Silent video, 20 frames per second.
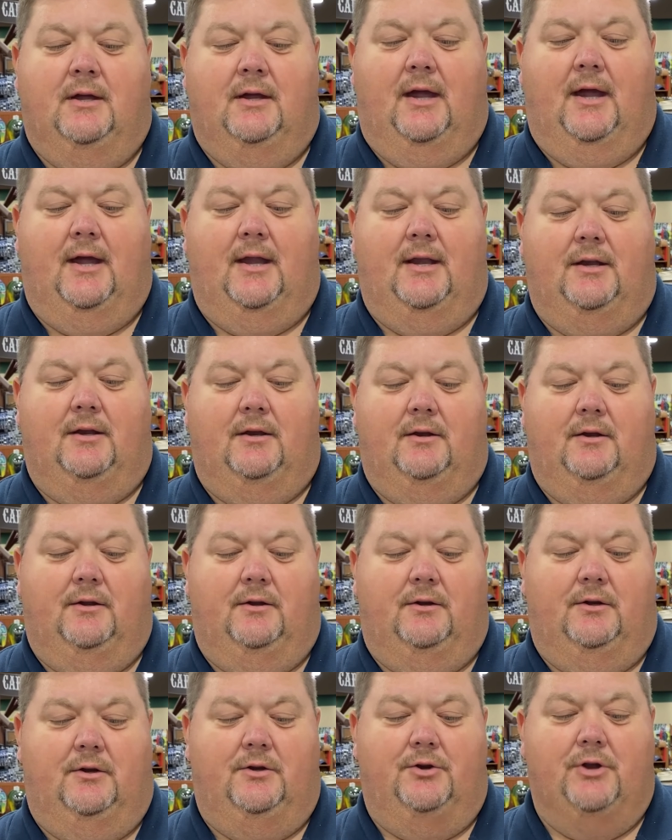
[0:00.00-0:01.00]
and
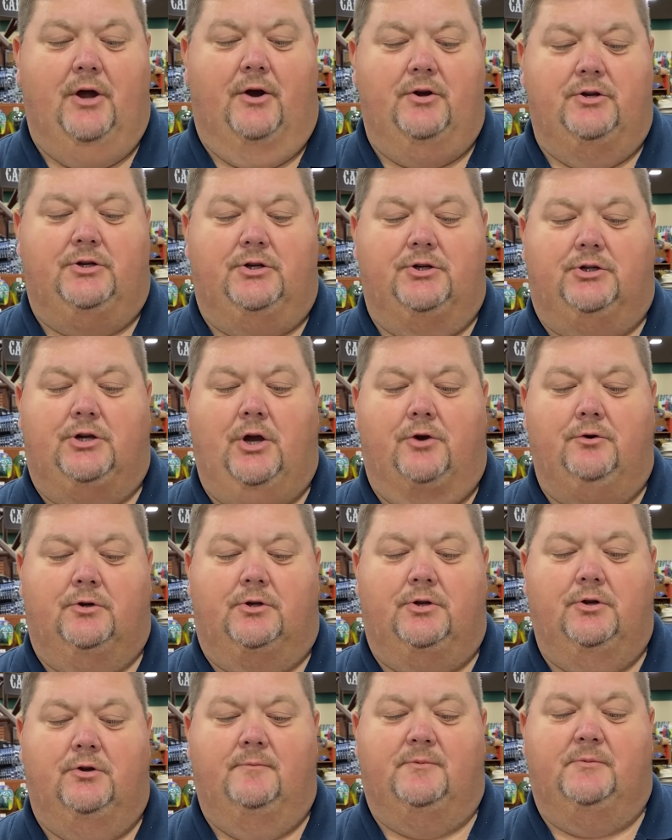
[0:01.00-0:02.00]
you notice your choke
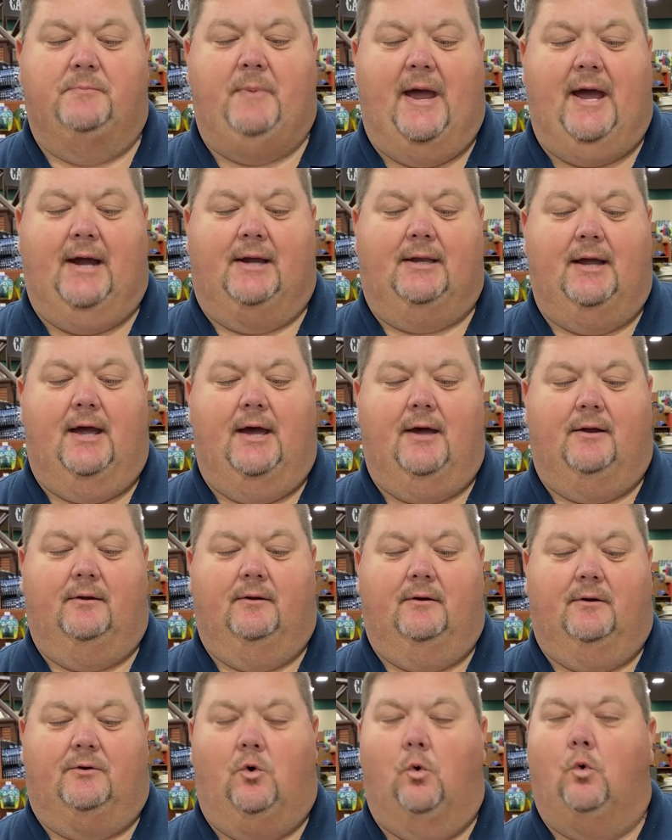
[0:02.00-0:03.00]
tube's backed out
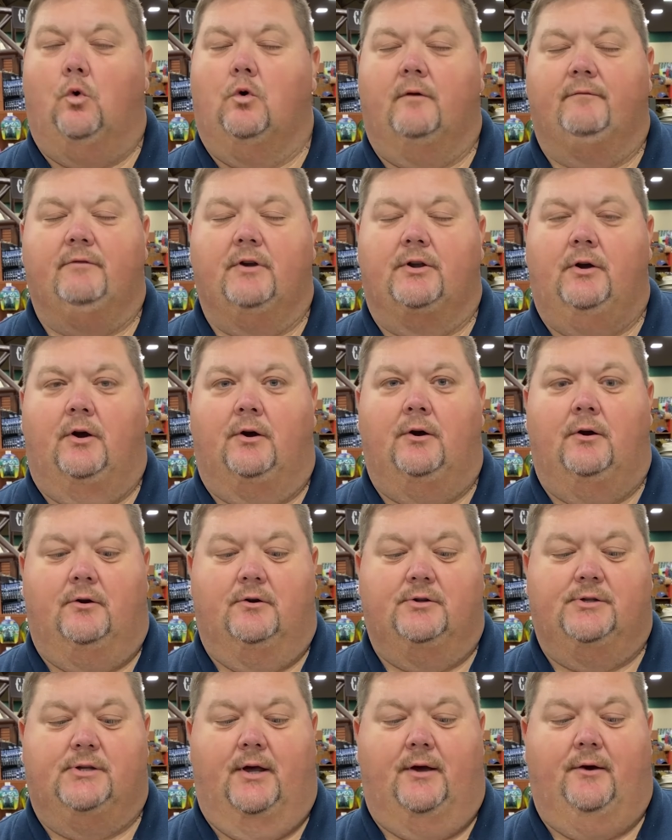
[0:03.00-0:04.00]
1/4 of a turn
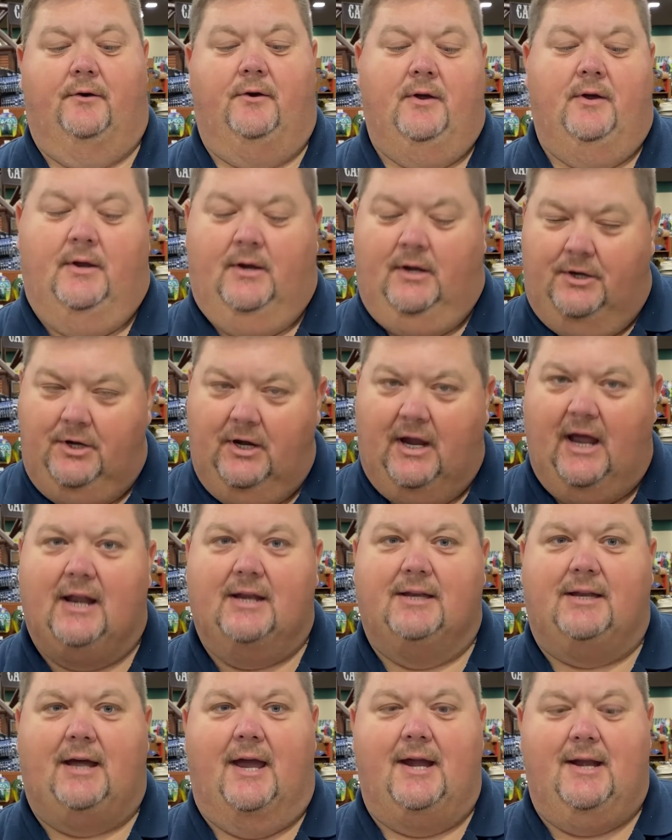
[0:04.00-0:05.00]
or so, and you got
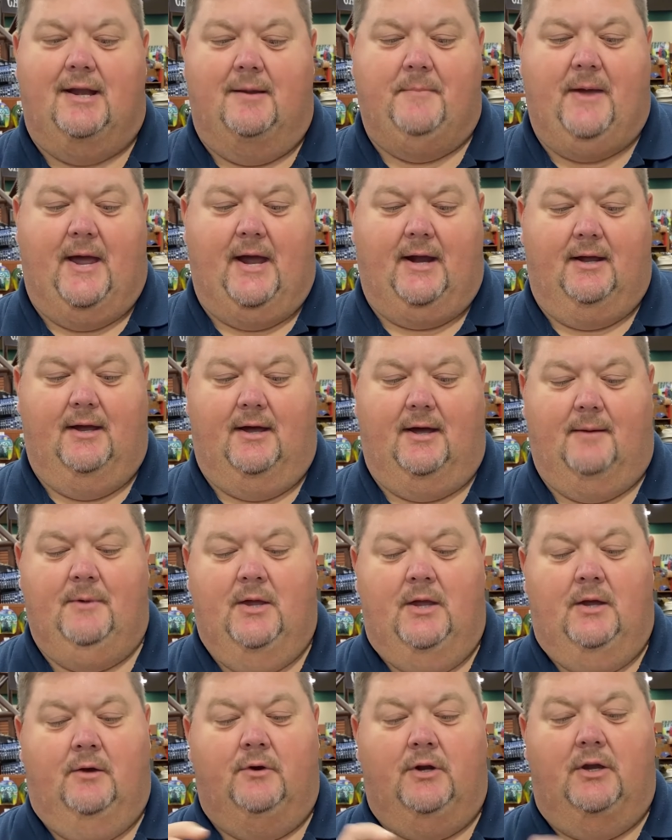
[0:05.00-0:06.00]
to tighten it back up?
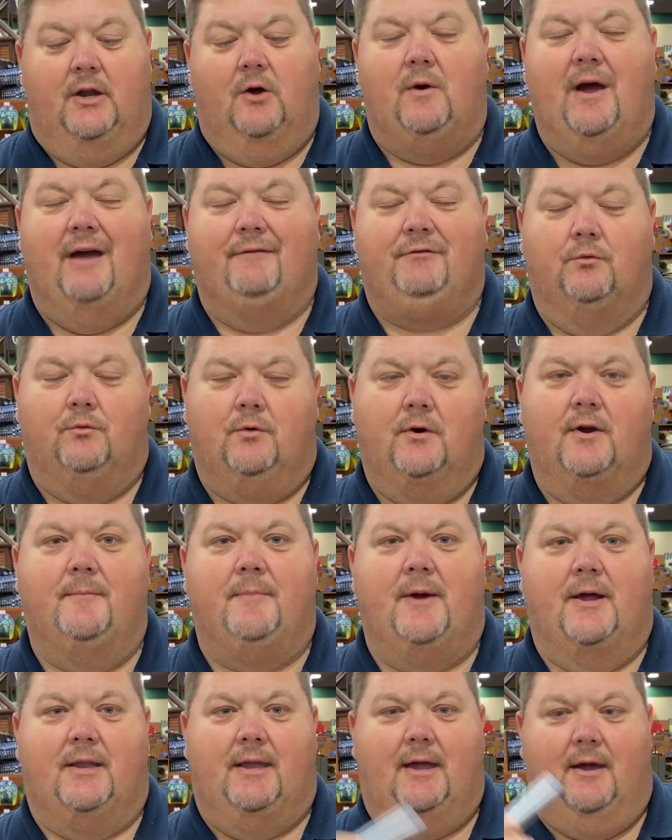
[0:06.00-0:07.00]
You don't have to worry
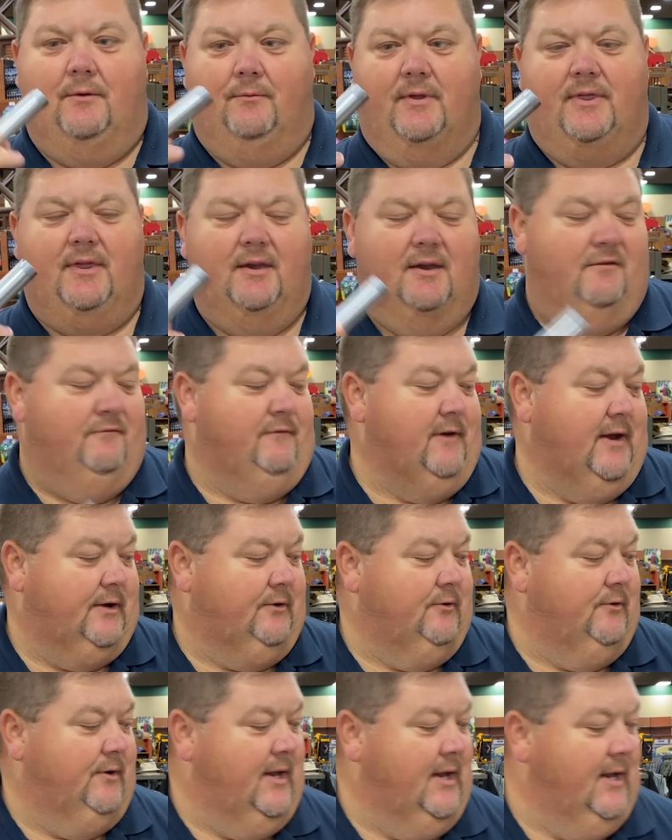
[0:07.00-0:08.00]
about that with an
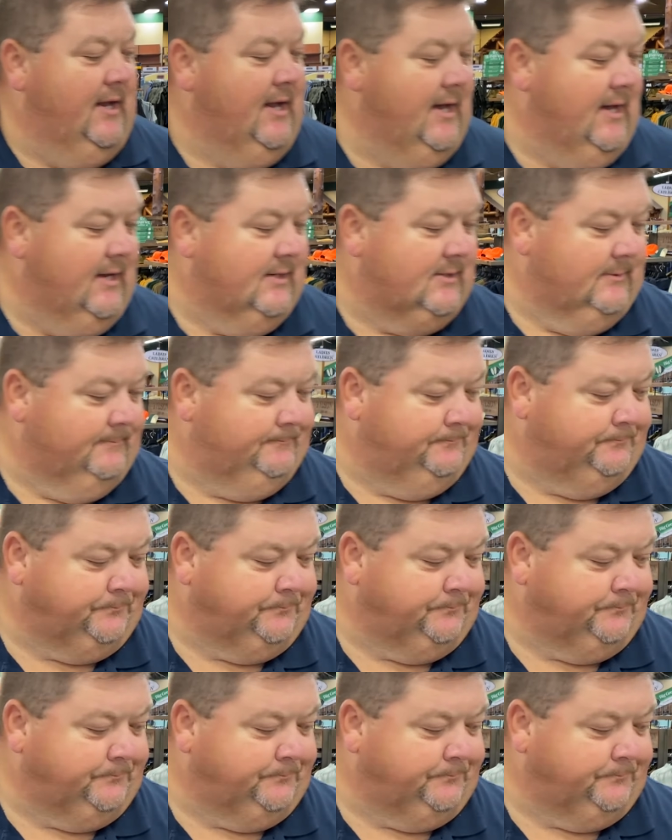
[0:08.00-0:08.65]
Invector DS.